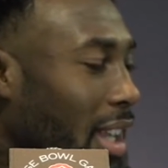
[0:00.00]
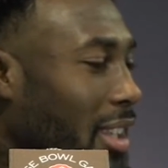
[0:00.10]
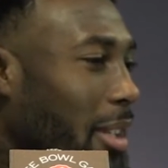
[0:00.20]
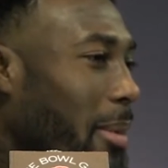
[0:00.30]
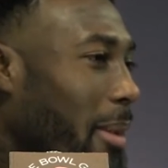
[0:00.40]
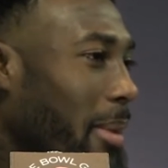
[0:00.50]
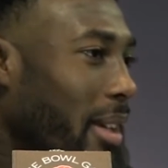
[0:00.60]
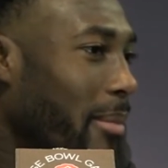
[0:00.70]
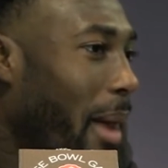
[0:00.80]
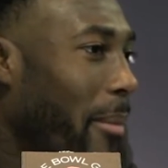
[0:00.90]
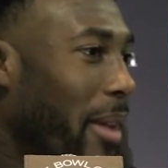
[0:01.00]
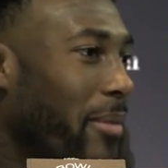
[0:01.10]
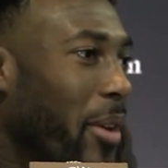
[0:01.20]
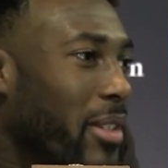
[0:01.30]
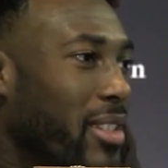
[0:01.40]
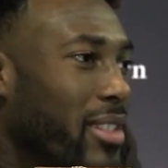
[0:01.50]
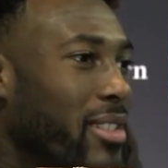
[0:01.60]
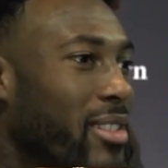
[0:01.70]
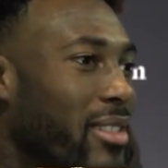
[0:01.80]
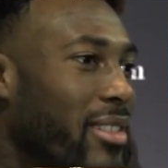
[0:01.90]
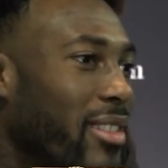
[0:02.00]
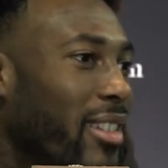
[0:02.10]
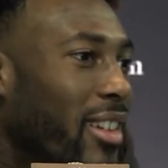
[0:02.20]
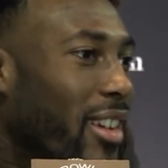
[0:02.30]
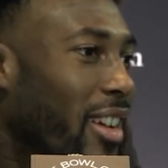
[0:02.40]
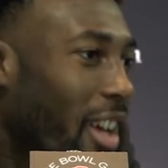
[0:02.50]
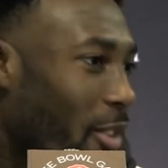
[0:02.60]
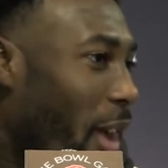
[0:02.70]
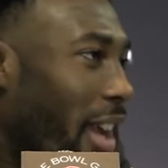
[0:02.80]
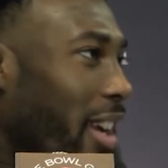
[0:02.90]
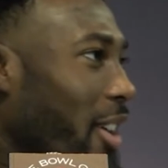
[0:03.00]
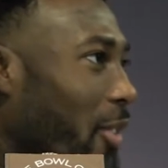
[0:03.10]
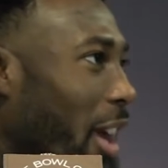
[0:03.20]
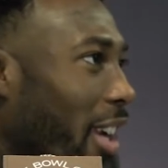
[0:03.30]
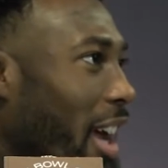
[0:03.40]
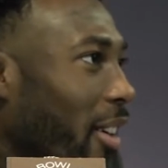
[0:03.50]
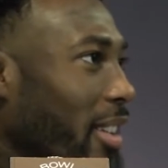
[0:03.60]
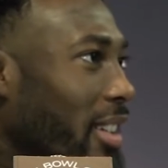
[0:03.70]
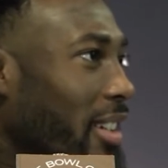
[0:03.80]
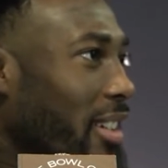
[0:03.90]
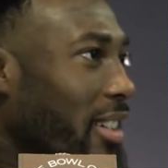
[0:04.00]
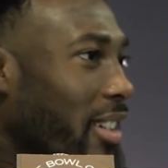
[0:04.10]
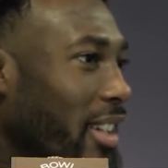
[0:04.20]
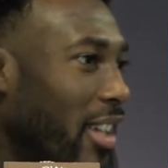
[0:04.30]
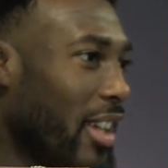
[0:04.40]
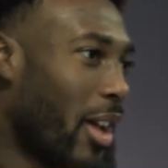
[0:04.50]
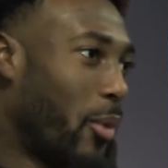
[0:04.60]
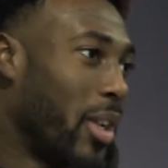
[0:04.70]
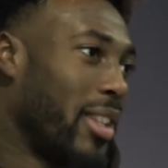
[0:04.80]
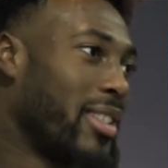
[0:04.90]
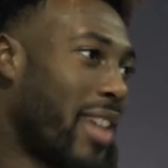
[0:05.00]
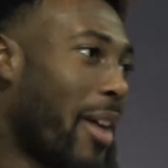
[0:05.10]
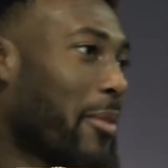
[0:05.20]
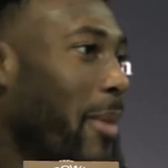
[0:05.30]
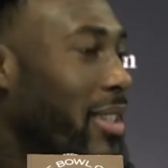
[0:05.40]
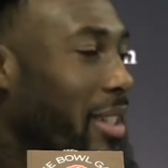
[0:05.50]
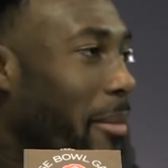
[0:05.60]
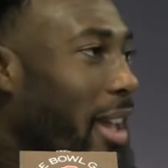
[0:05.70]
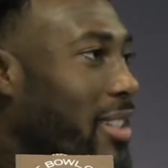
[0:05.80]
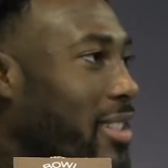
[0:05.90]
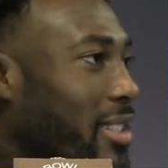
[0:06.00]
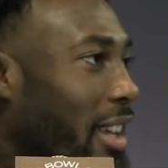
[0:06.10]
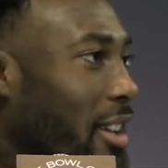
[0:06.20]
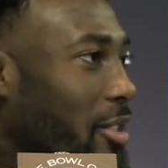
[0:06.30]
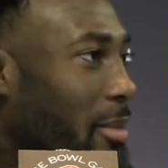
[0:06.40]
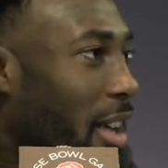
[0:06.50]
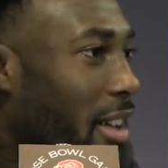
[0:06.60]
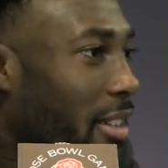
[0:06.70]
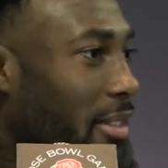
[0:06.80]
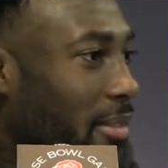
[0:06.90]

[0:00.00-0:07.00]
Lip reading: A little bit, but my main focus is right here and right now and winning this game for my teammates and Coach Meyer.